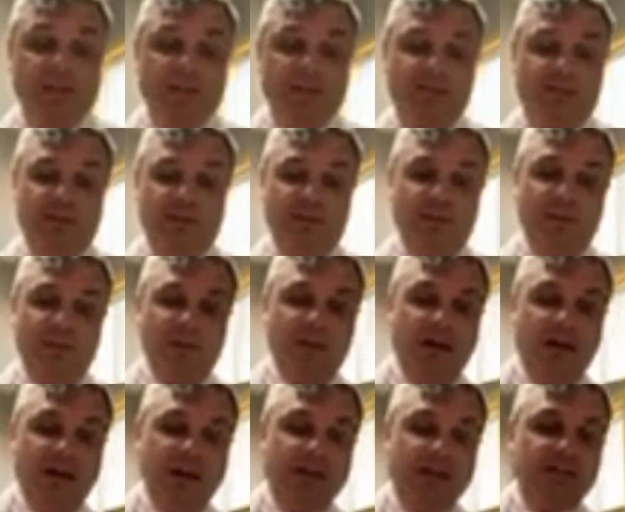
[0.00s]
So
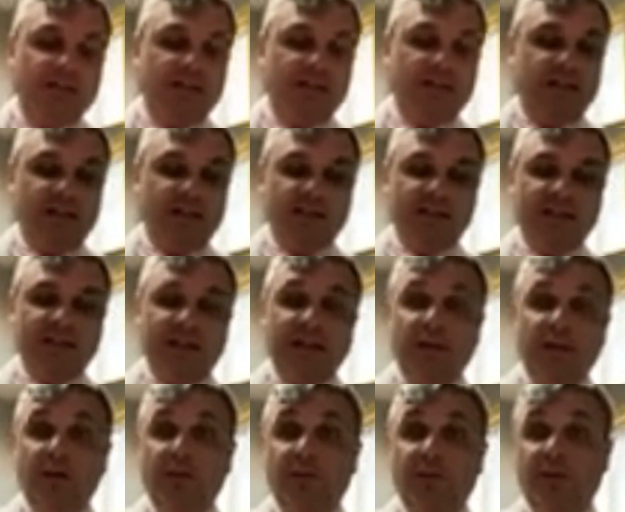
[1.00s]
obviously that's not
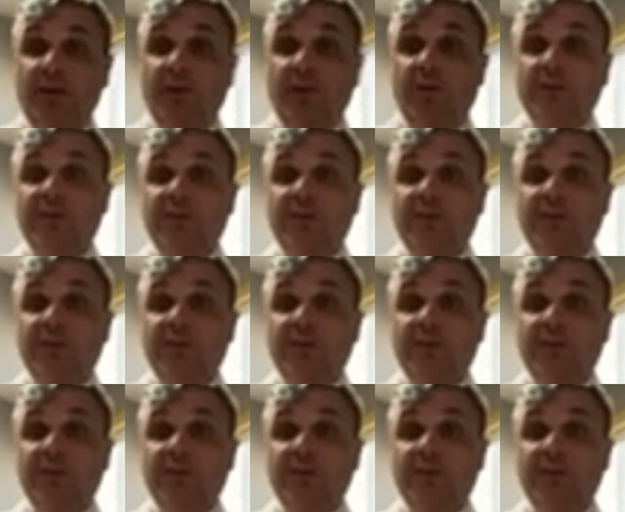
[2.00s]
healthy or